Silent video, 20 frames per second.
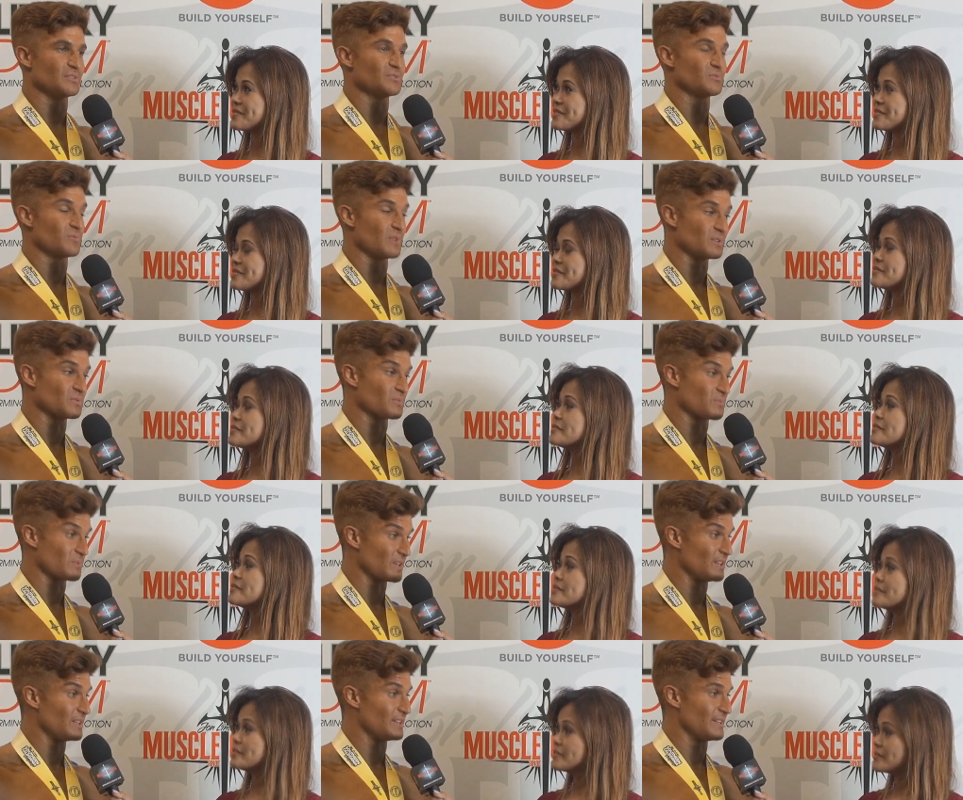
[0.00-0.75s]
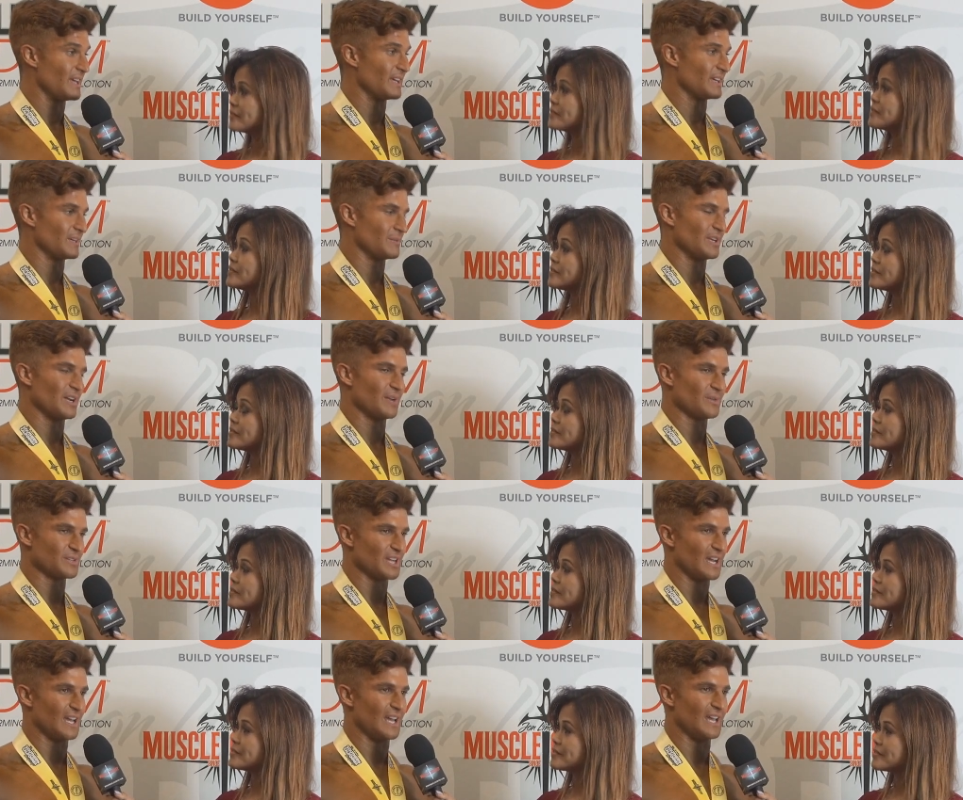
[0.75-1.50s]
Speaker 1: It's it's a good thing. I mean, I
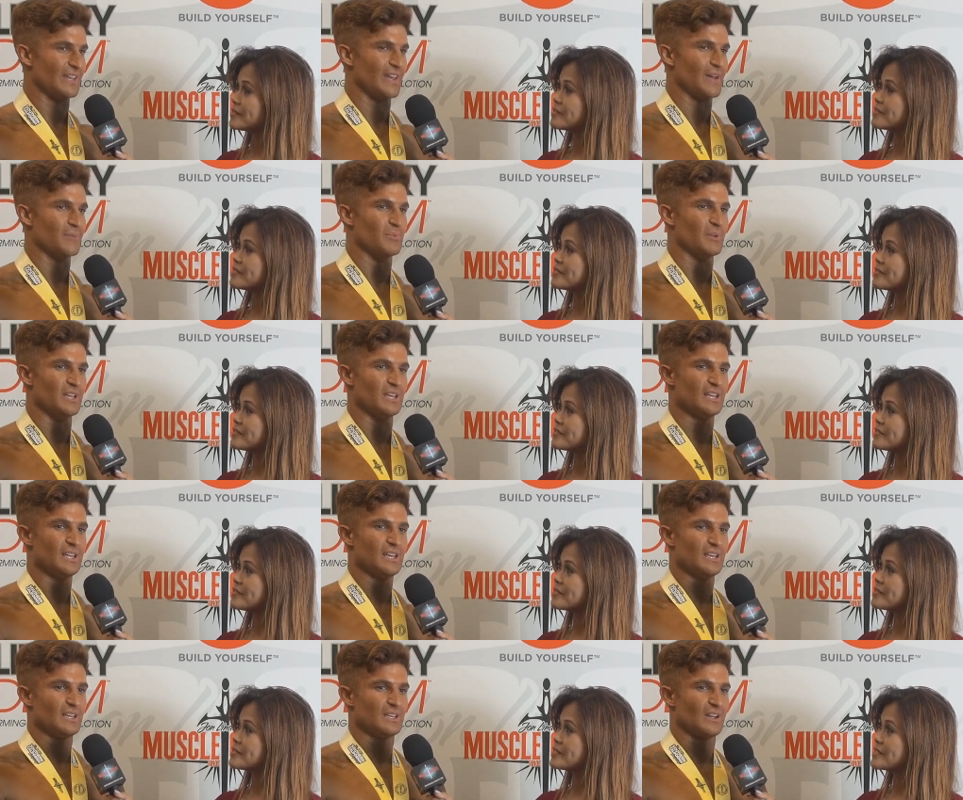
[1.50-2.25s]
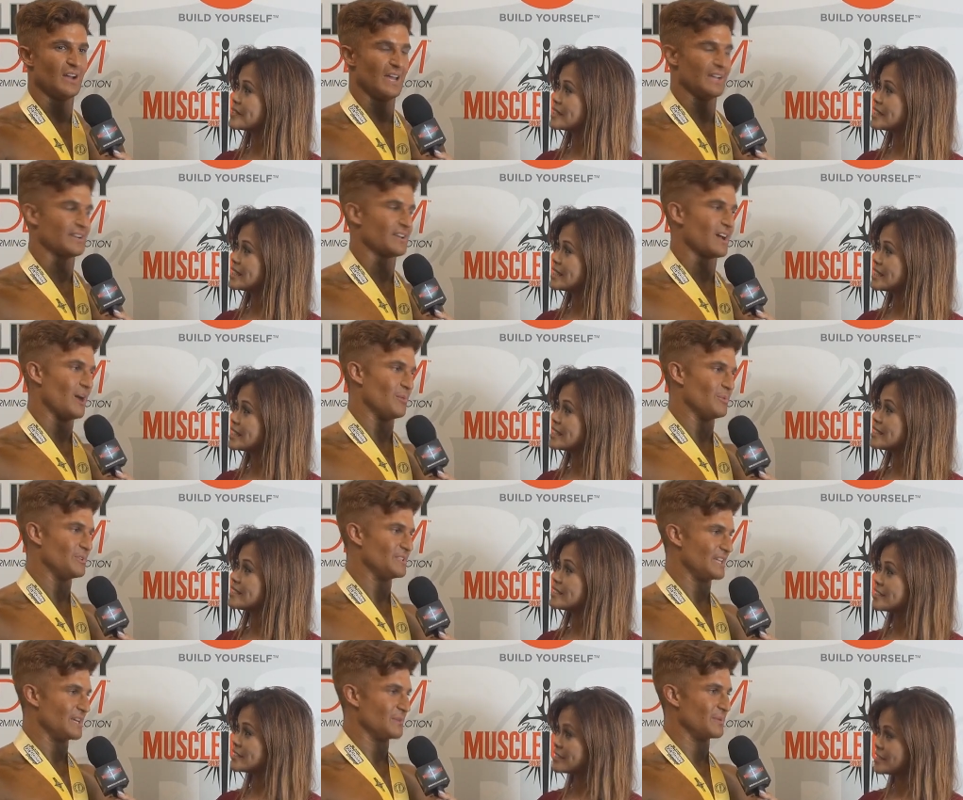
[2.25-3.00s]
wish I had that, but you know, I had to
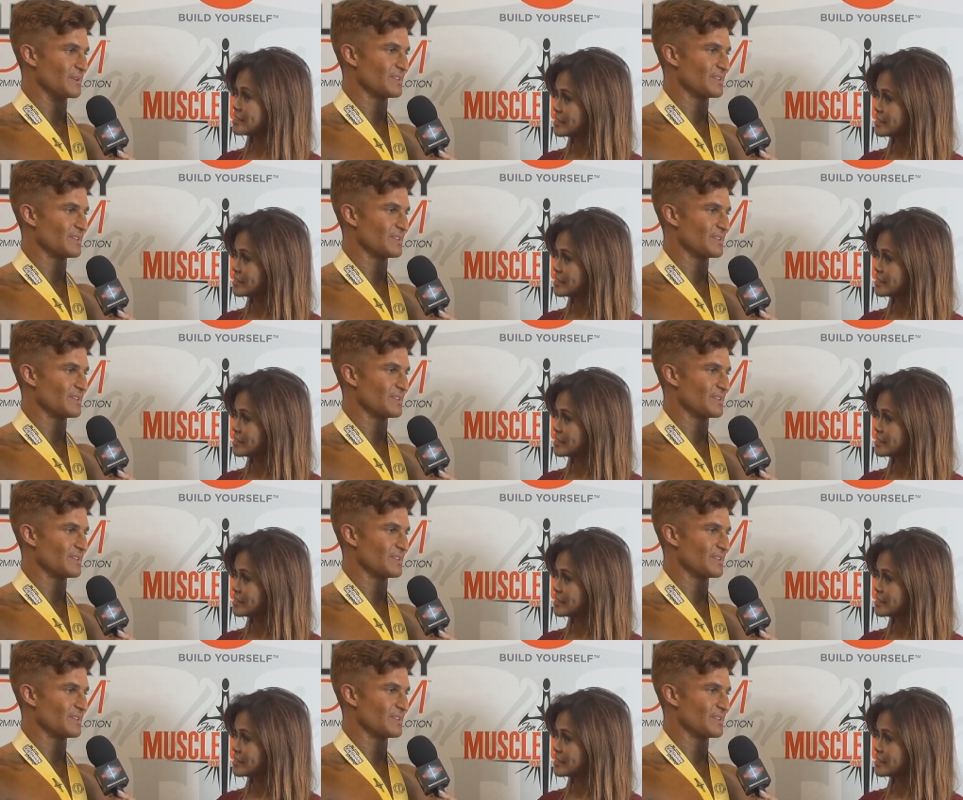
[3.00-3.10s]
compensate